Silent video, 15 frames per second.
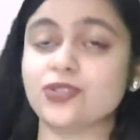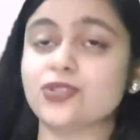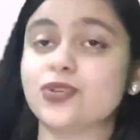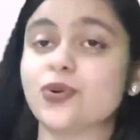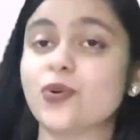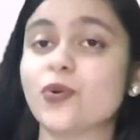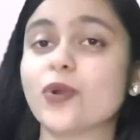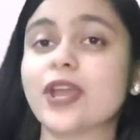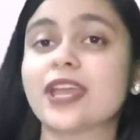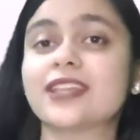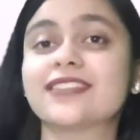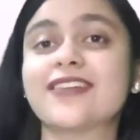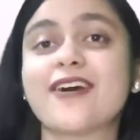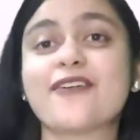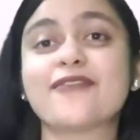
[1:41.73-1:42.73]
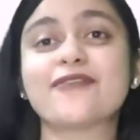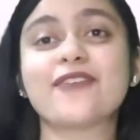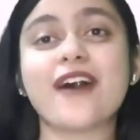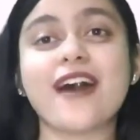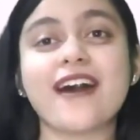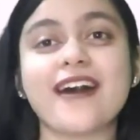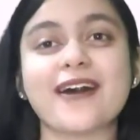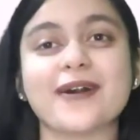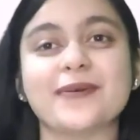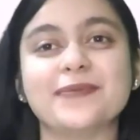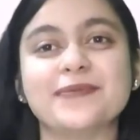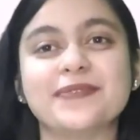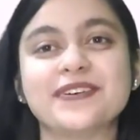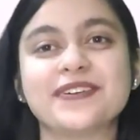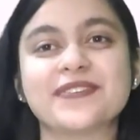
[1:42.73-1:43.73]
doing the
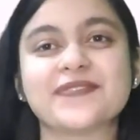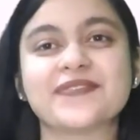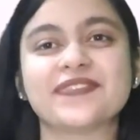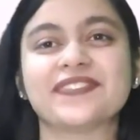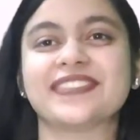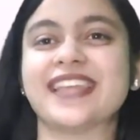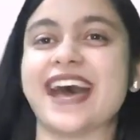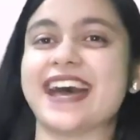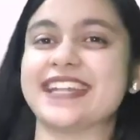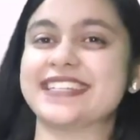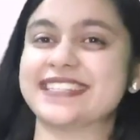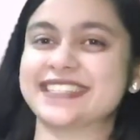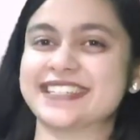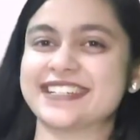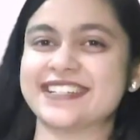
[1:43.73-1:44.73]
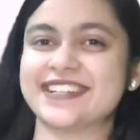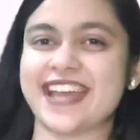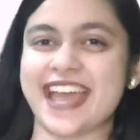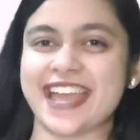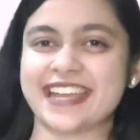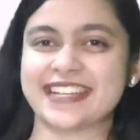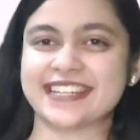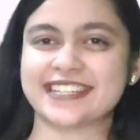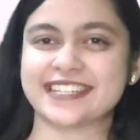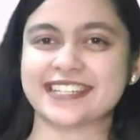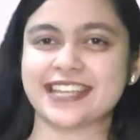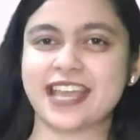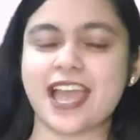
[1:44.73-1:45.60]
verb. That's correct.